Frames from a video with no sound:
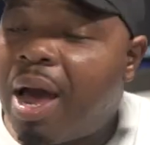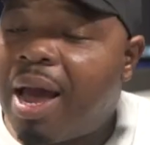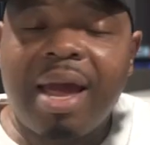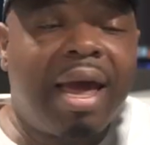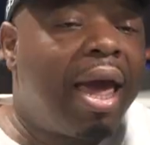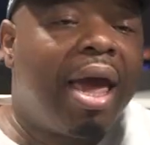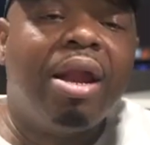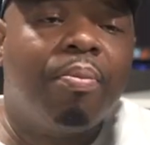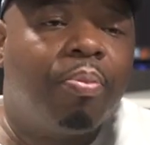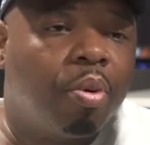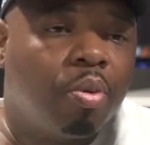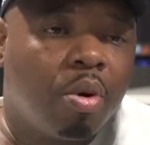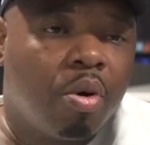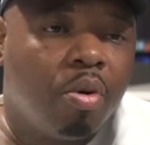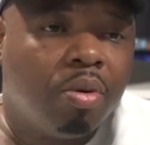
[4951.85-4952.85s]
I ain't had a
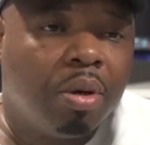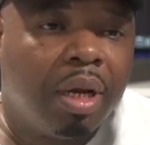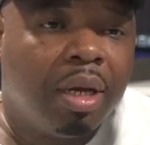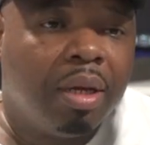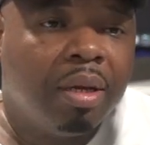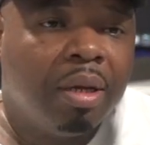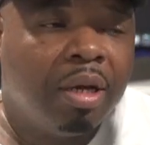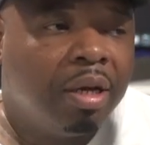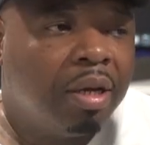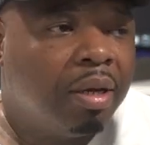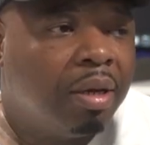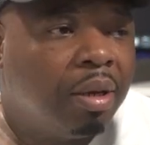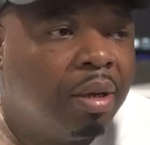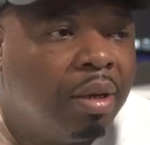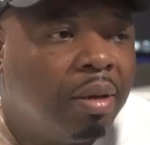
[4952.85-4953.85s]
parole date.
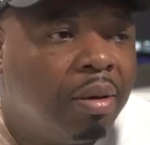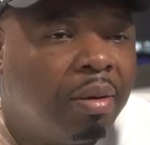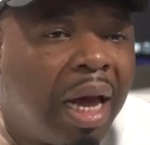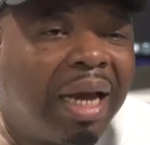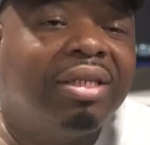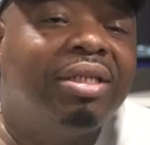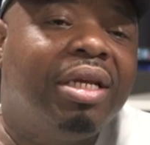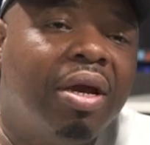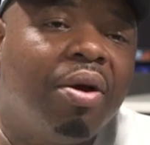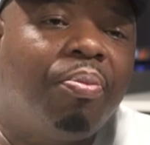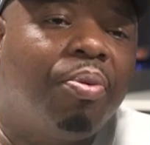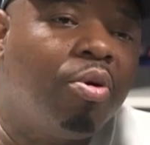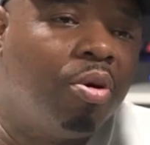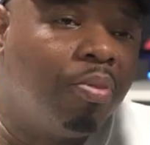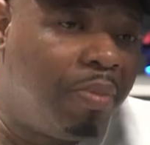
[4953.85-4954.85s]
I still
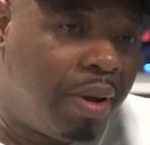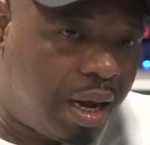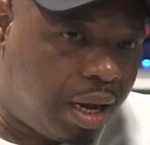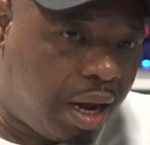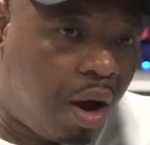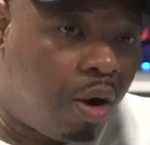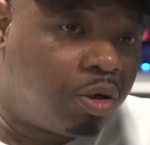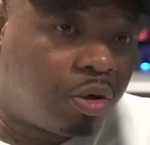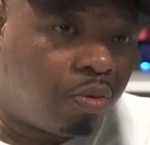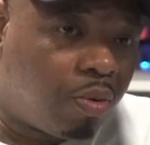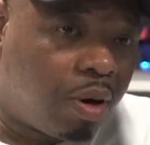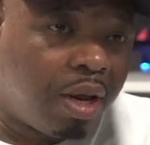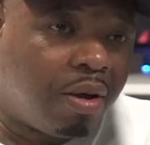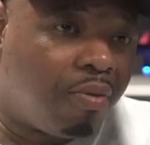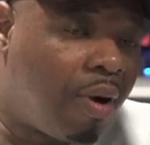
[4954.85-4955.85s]
put to be
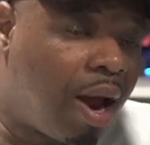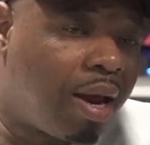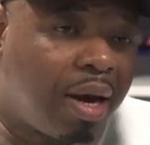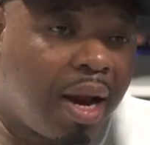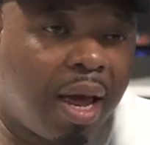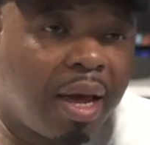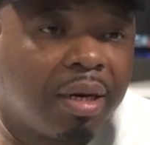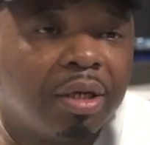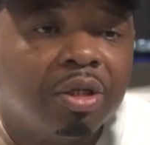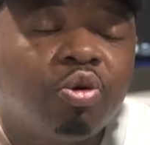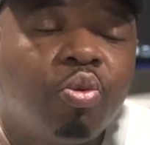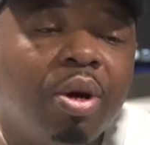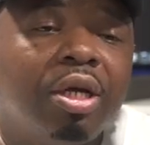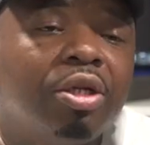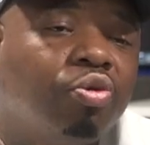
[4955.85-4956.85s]
incarcerated right now, the
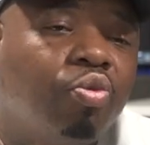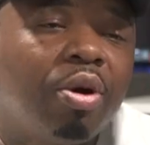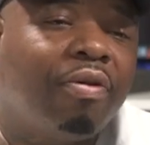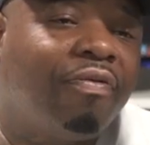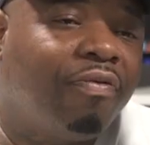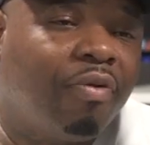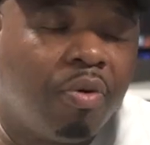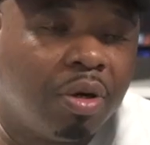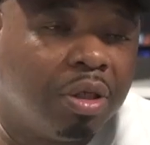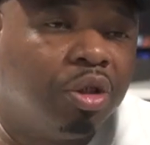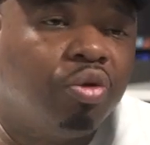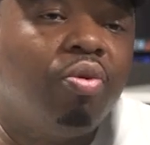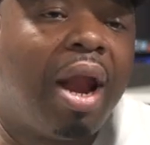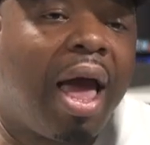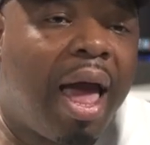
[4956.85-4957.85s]
2024
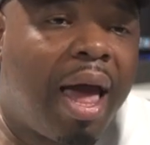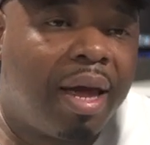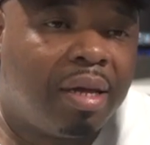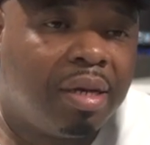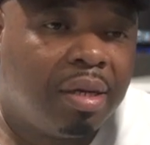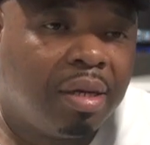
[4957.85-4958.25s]
July.